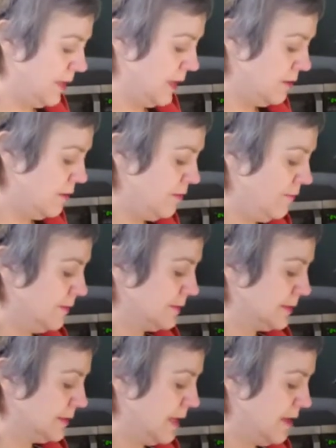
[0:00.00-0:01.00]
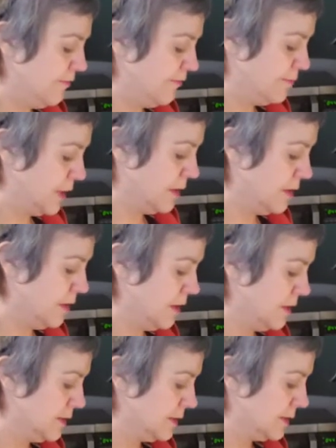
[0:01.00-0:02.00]
peel stuff
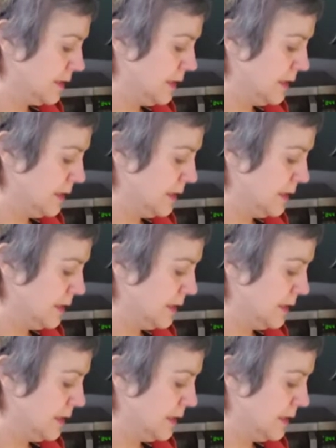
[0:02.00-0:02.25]
because